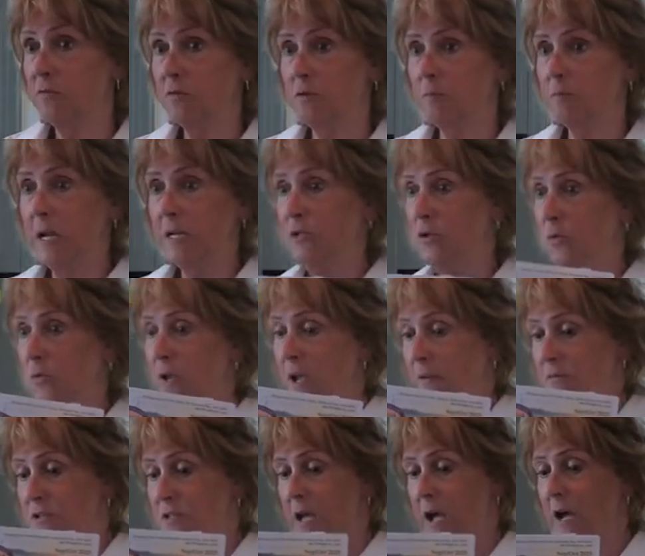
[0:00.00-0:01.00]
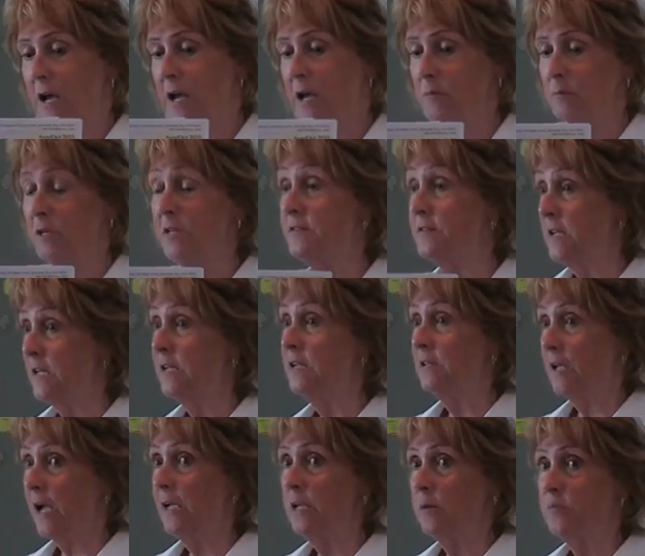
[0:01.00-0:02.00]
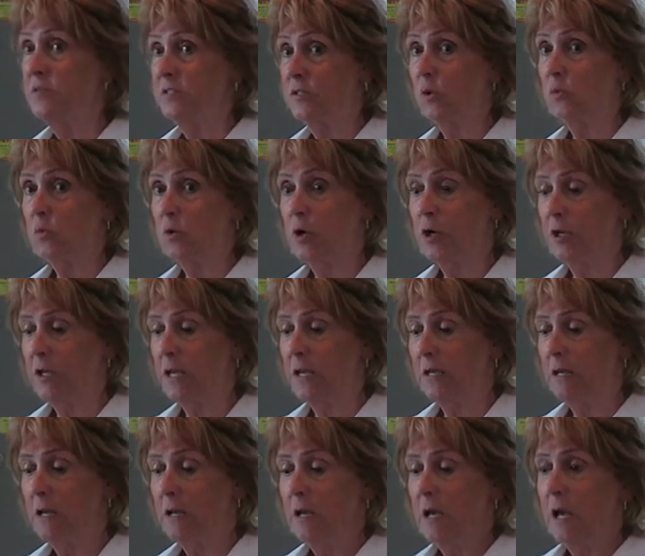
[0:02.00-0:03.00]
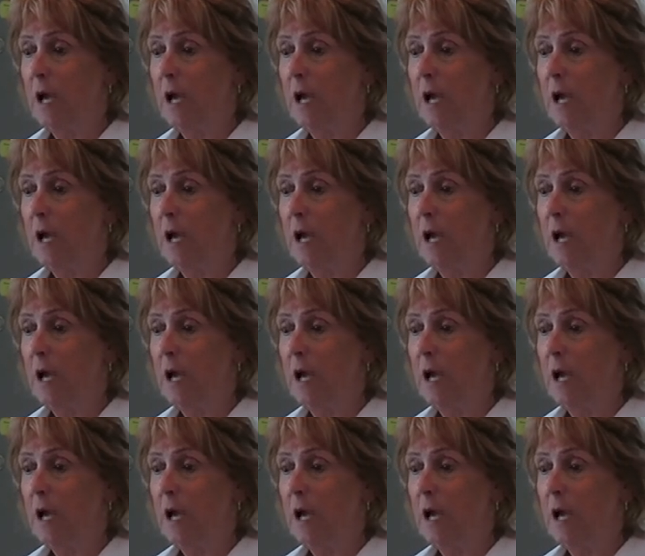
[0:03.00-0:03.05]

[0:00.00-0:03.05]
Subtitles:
of them. I don't have time because I am still working.